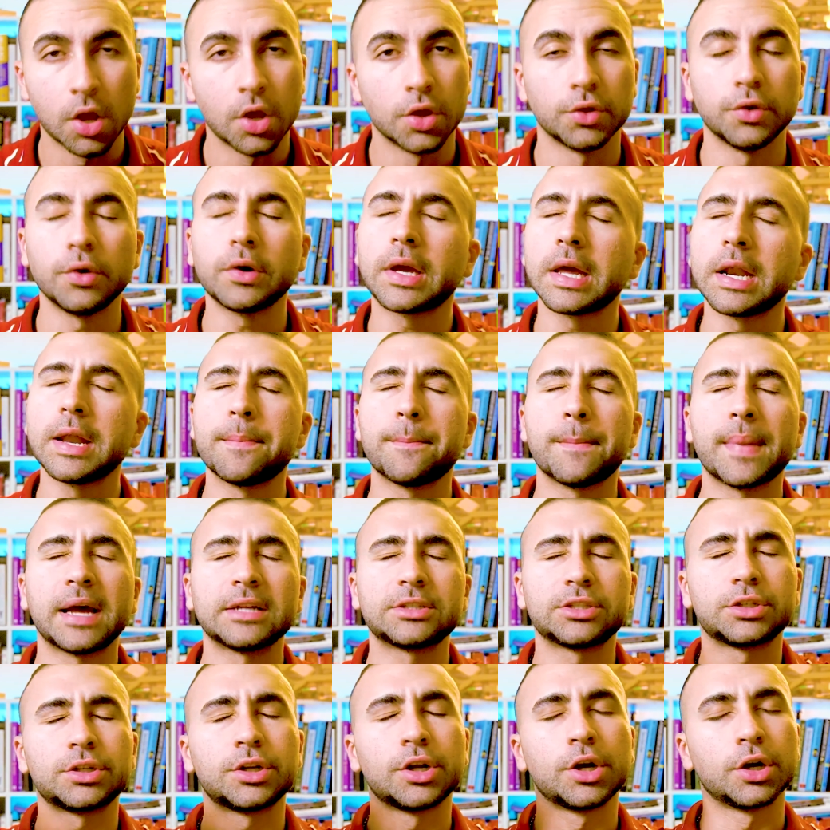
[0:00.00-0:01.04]
you can
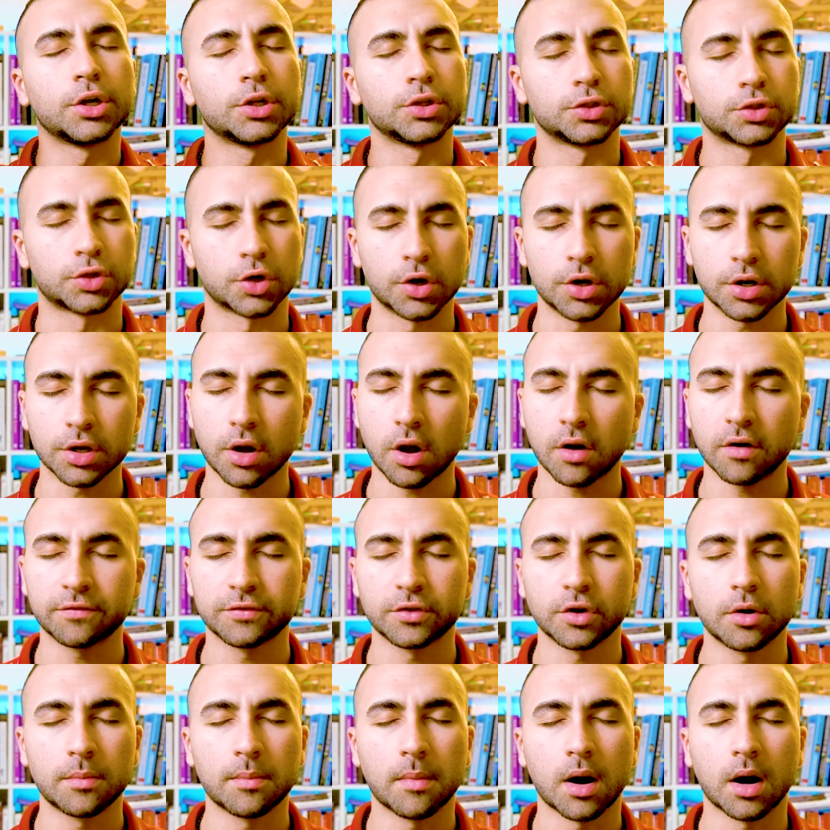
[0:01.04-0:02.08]
imagine turning off
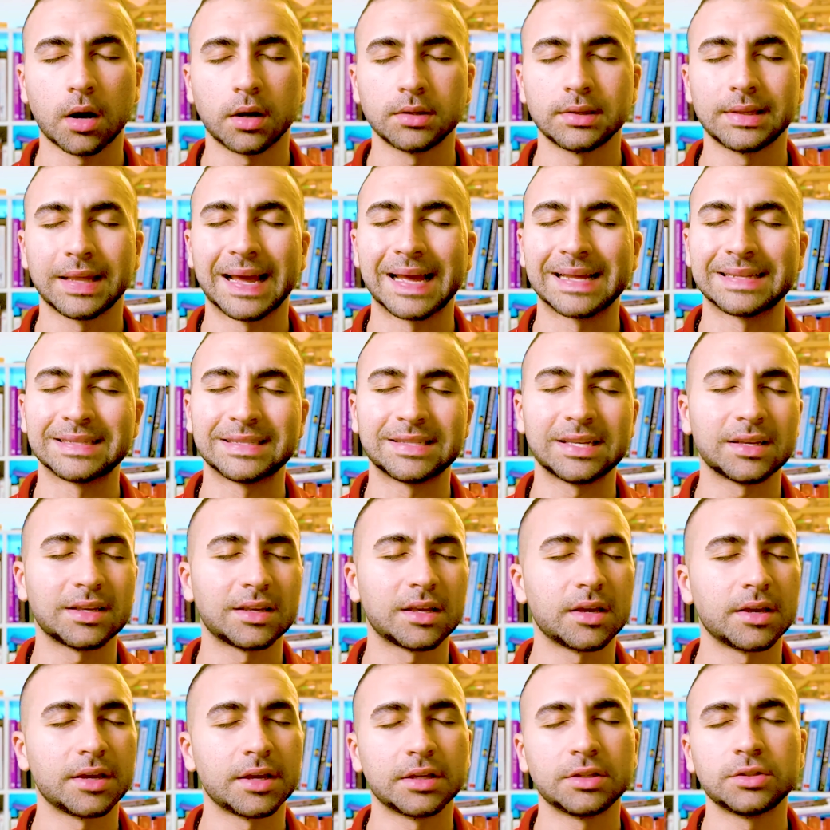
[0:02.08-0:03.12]
your mind and
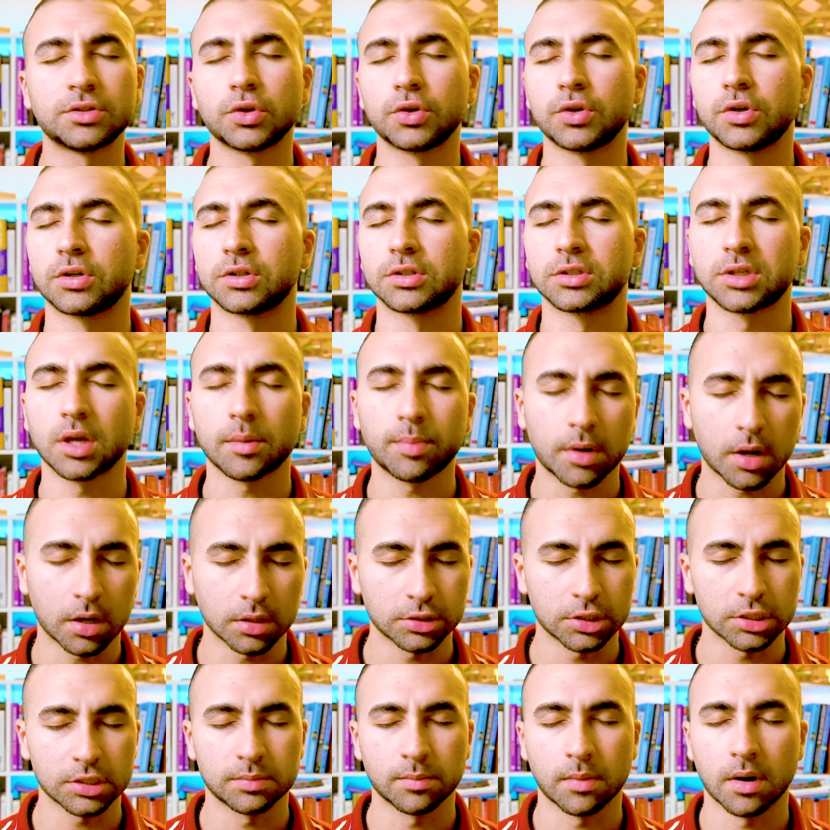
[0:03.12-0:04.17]
sinking into your
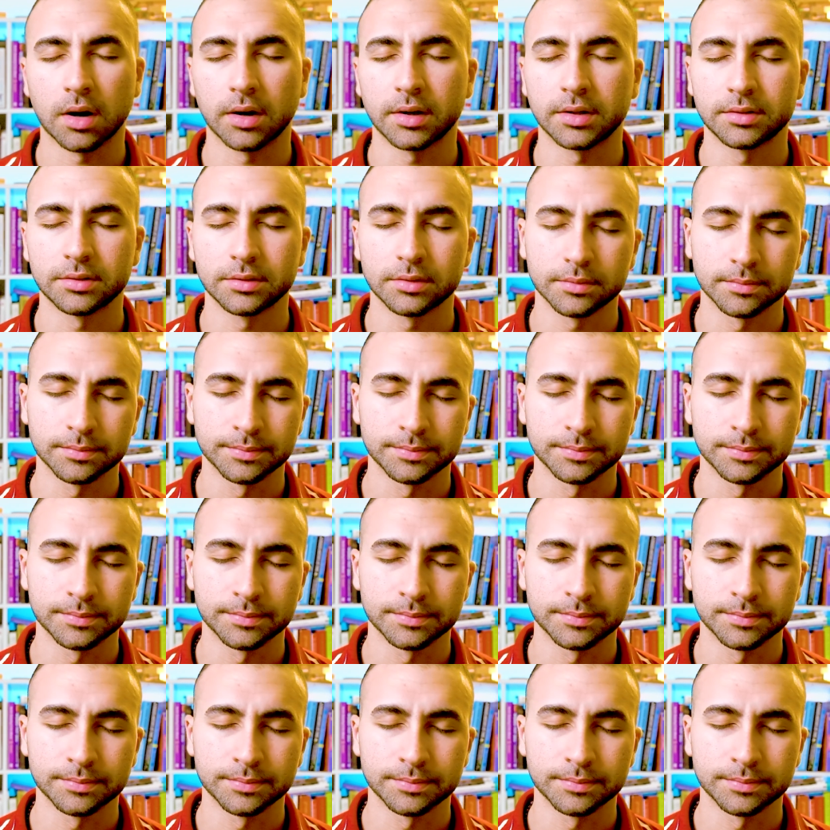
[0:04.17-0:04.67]
subconscious mind.